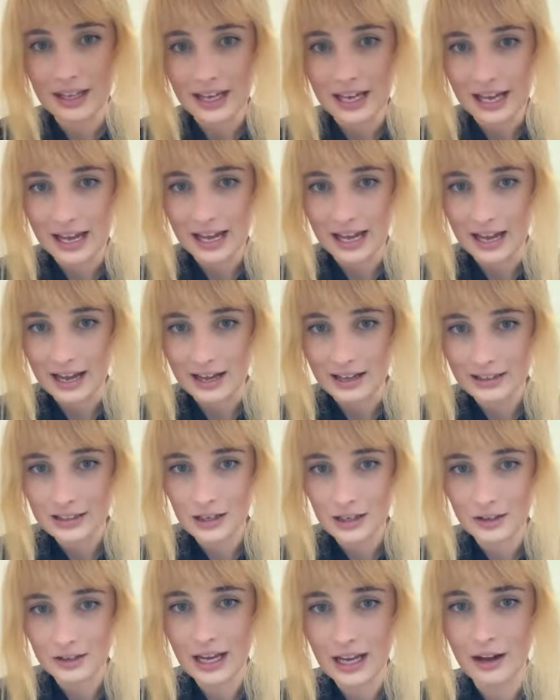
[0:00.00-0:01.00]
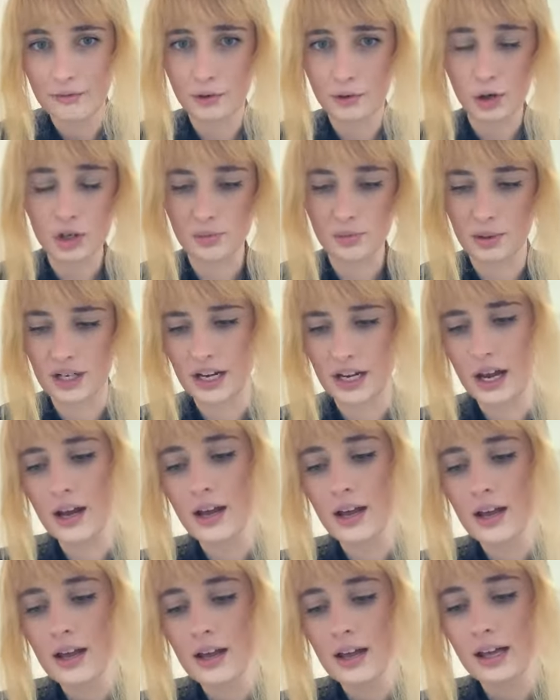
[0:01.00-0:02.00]
And uh, yeah, of course,
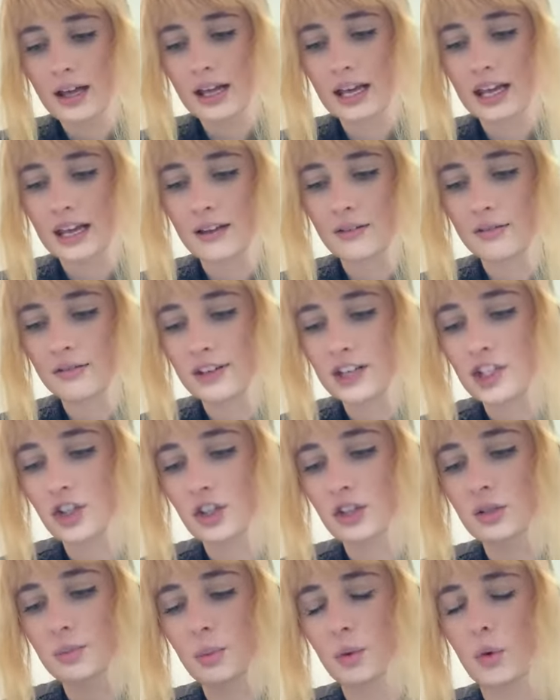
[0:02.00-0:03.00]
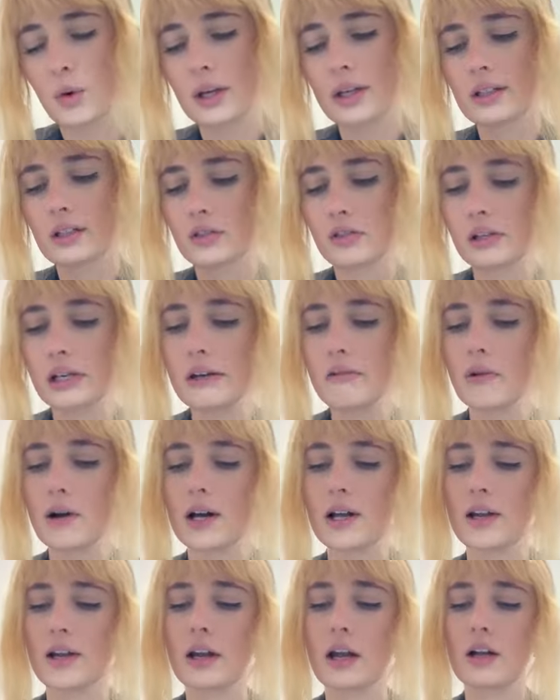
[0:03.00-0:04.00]
Brenda. It features
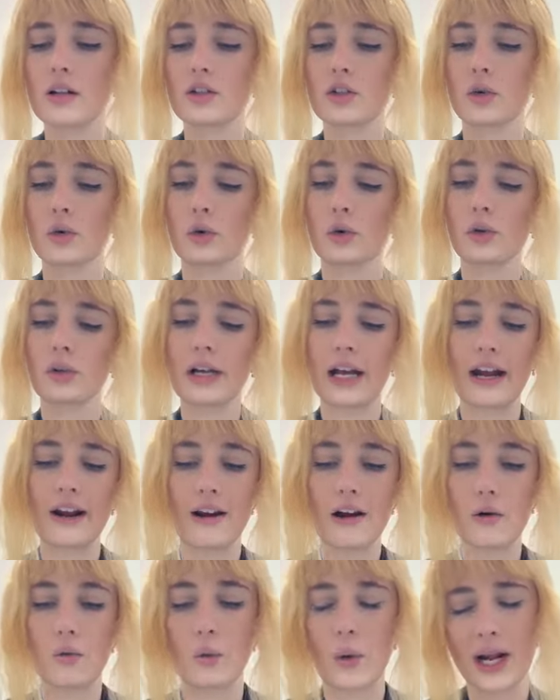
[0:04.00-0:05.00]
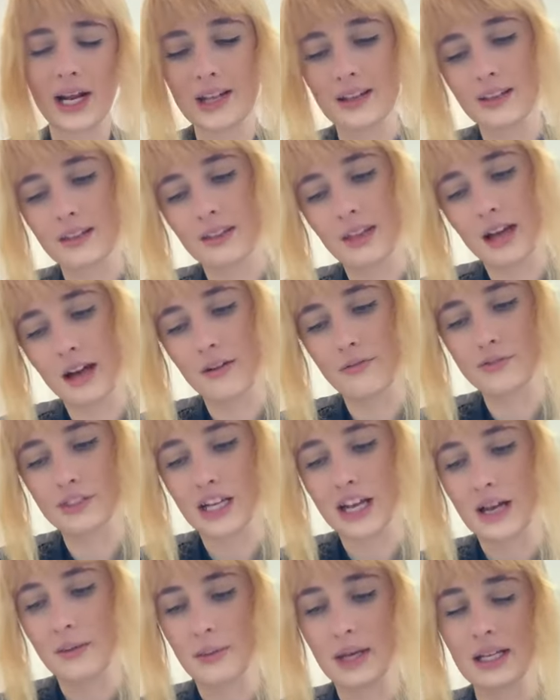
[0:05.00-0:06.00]
0.21 total carat weight of
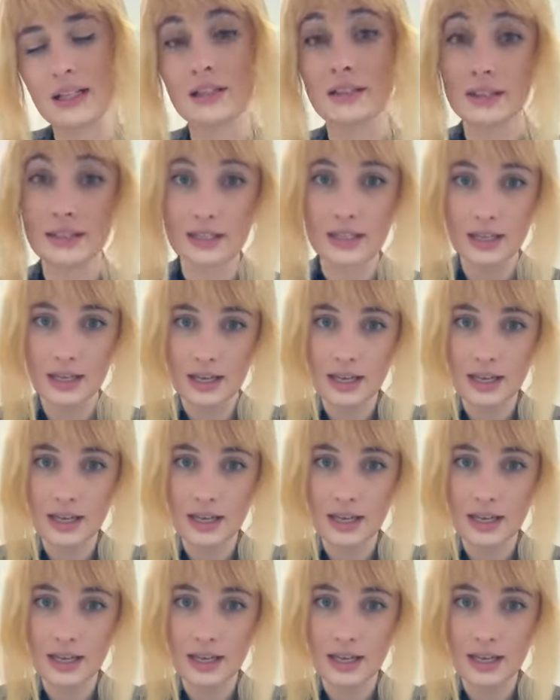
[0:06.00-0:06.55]
diamonds.